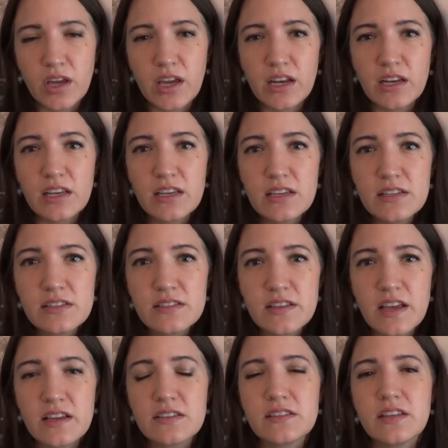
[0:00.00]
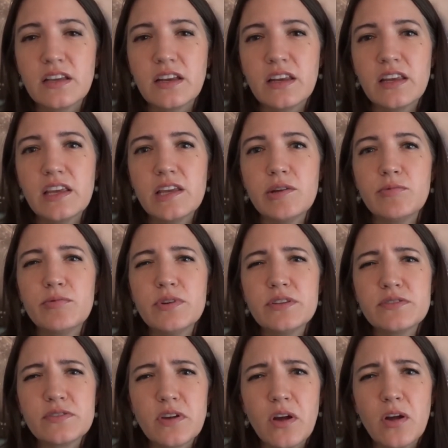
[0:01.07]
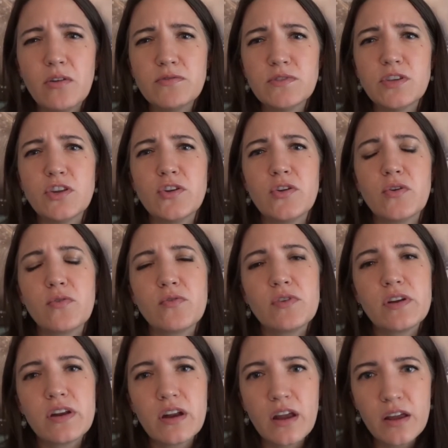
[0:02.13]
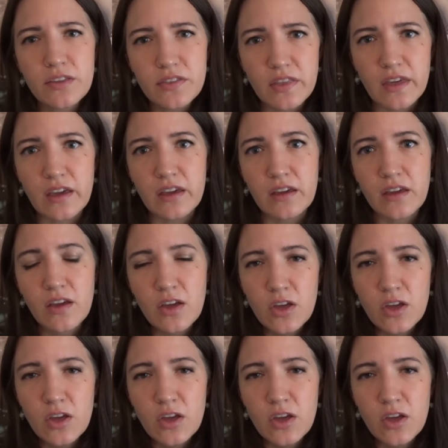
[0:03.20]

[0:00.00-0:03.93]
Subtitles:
And he says that he resolved to know nothing